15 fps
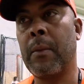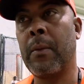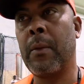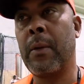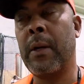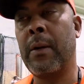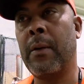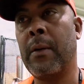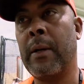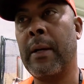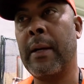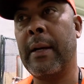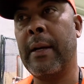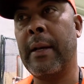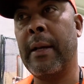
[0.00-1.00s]
Well,
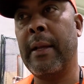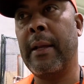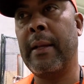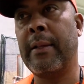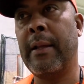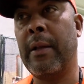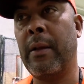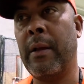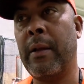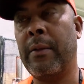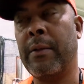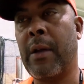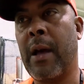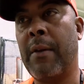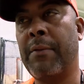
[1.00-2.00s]

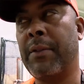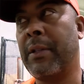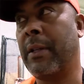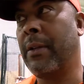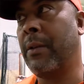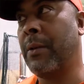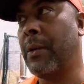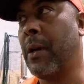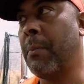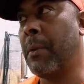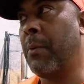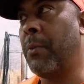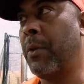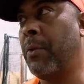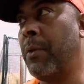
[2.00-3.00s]
it's obviously we're talking
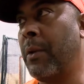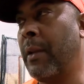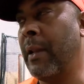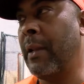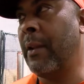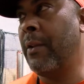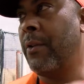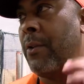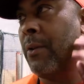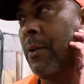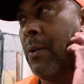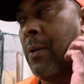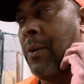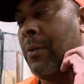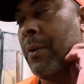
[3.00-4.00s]
about
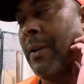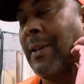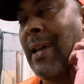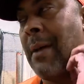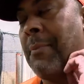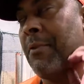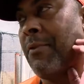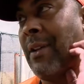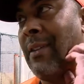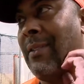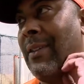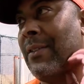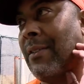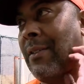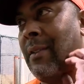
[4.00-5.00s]
going through a time of
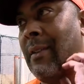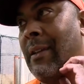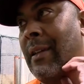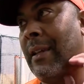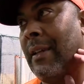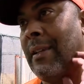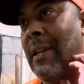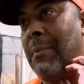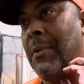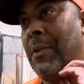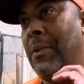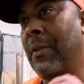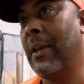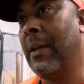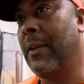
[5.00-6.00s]
transition. And any time you
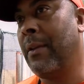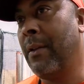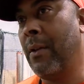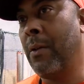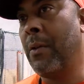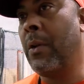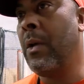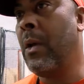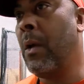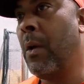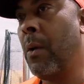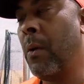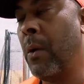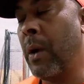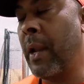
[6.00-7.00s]
do that, you know,
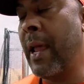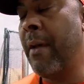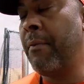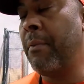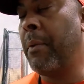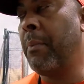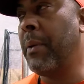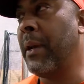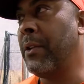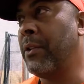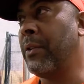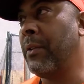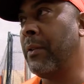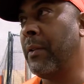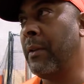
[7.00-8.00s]
we're going to have to be
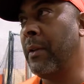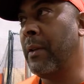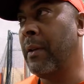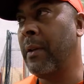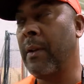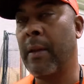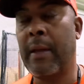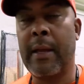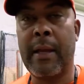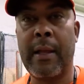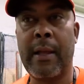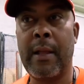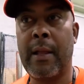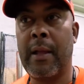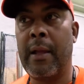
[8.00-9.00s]
patient.
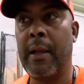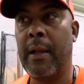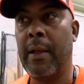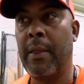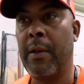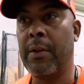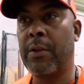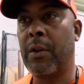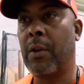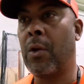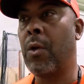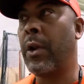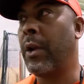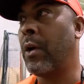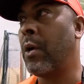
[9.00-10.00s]
And there's a
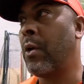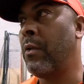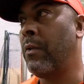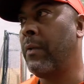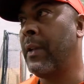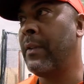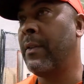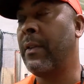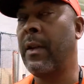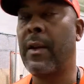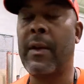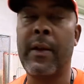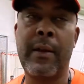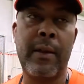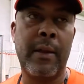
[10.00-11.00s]
learning curve that's there.